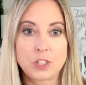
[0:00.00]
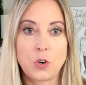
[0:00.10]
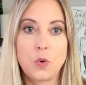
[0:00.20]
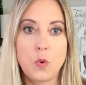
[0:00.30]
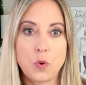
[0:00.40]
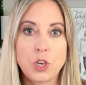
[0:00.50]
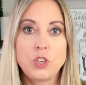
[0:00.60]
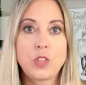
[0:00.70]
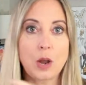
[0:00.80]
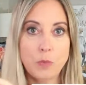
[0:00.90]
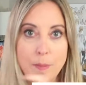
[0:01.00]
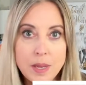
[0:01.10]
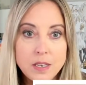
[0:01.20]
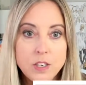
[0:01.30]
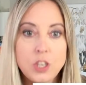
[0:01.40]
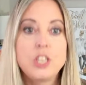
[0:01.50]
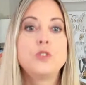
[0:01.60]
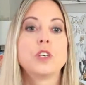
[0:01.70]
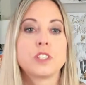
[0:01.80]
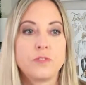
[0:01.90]
so you could do that ribbon, you could
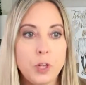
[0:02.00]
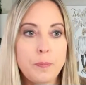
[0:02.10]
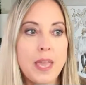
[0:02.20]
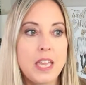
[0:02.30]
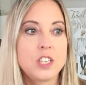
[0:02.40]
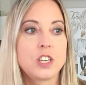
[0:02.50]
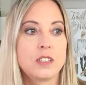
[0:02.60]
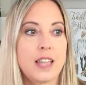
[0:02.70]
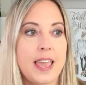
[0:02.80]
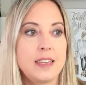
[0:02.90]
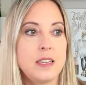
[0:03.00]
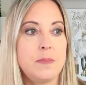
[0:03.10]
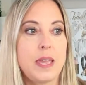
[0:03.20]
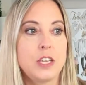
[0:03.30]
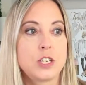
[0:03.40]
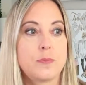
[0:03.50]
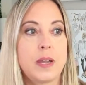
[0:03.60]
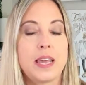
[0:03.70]
do this full page landing page.